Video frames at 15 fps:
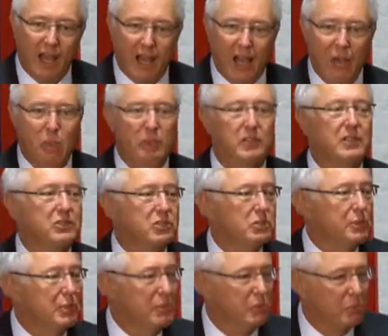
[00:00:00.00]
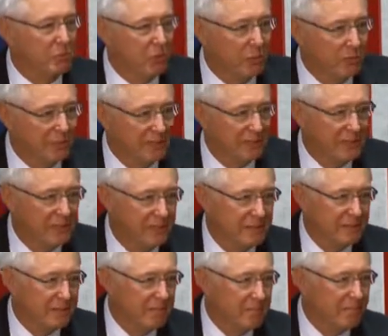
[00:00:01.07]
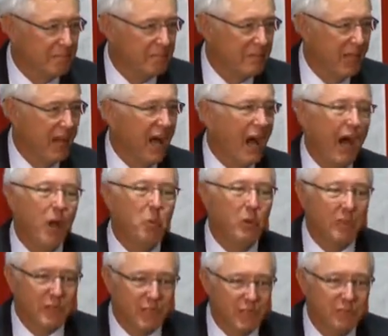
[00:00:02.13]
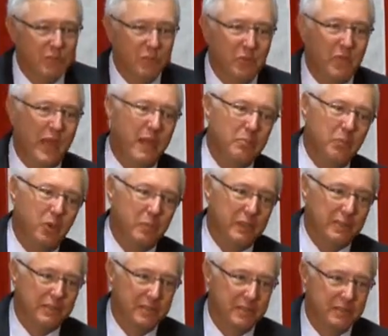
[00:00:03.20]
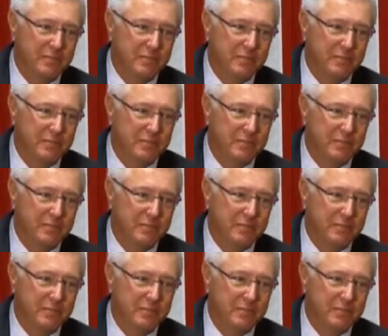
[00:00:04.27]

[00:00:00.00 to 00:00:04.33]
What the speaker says: I want this to be your moment. I want to give you that moment.